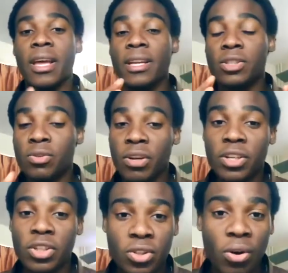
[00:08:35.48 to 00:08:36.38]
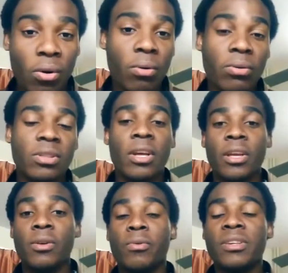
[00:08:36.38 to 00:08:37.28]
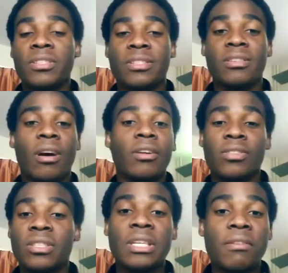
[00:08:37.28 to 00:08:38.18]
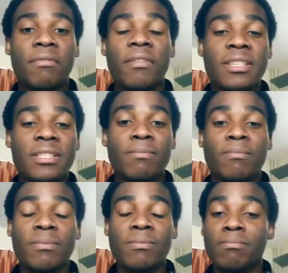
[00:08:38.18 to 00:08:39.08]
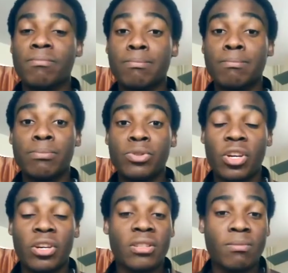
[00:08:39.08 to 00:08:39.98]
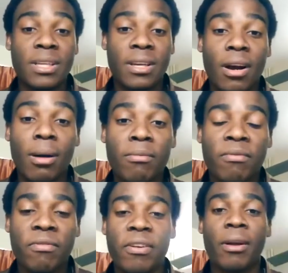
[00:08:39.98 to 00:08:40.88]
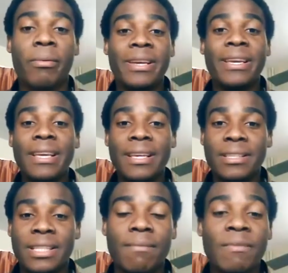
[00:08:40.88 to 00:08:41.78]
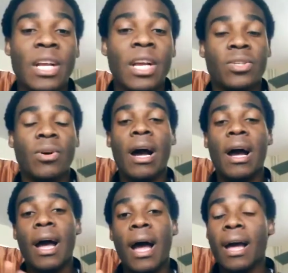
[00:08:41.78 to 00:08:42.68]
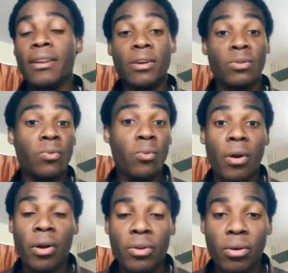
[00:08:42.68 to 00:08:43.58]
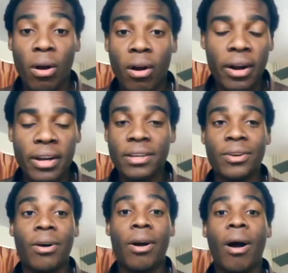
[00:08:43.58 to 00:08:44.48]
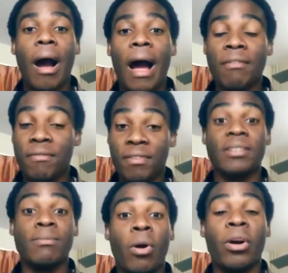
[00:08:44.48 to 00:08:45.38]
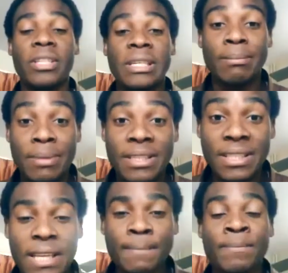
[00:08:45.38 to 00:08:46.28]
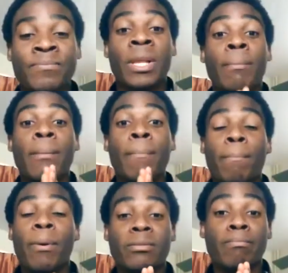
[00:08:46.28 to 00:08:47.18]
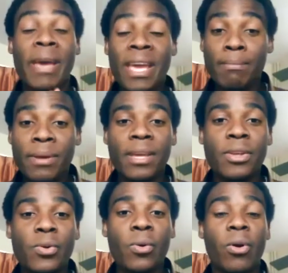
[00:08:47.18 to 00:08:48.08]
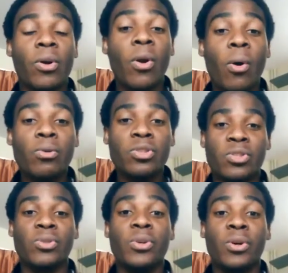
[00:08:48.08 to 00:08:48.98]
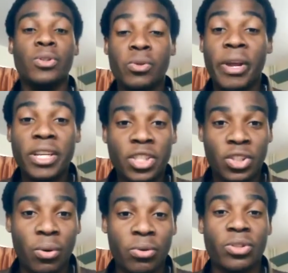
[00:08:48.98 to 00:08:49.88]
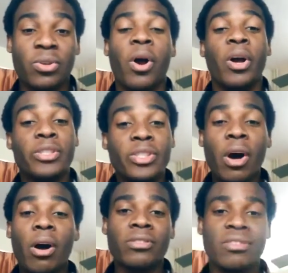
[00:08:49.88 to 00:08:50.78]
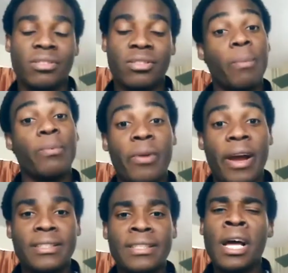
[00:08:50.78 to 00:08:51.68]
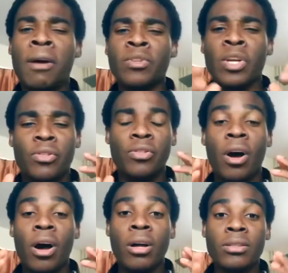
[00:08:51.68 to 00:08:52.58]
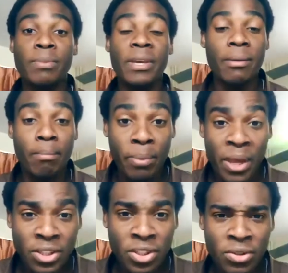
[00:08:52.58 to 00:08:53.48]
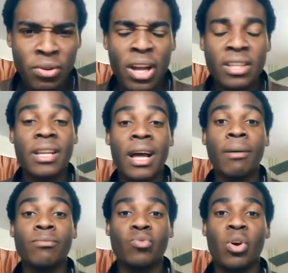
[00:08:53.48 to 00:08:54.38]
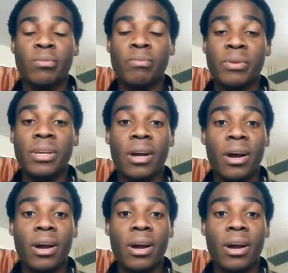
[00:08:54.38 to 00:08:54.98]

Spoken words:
threshold, you will start to see things just become very easily. So I don't know where you are in your affiliate marketing business, but maybe you close to your threshold. So don't stop right now. Don't be impatient right now. Don't be